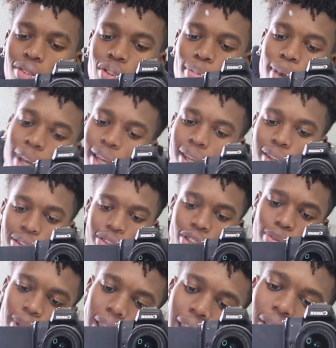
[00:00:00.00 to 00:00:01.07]
do my hair
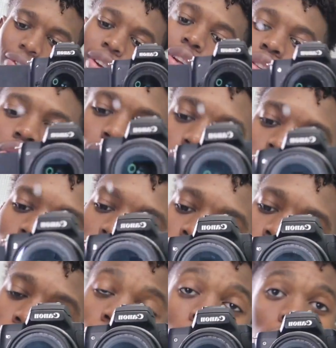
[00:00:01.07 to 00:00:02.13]
still be having a
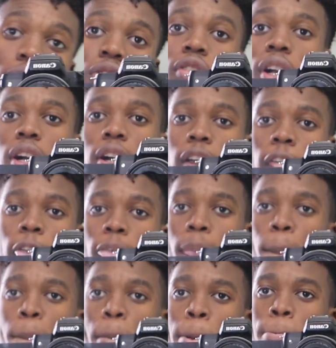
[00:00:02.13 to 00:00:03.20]
drip when it's dry?
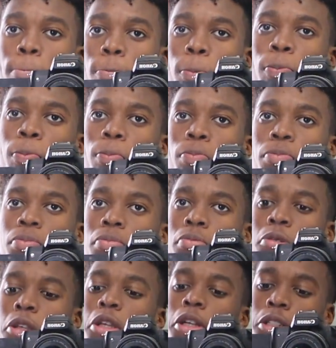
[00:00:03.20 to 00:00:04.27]

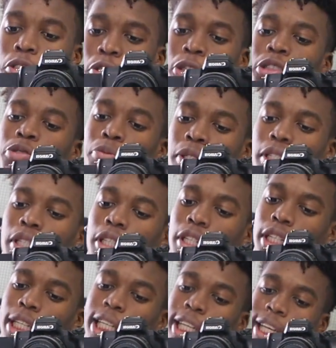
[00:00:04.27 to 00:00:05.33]
And trust me,
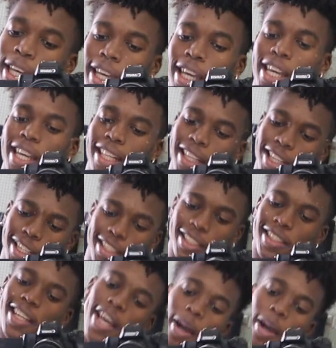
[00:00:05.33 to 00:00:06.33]
it does.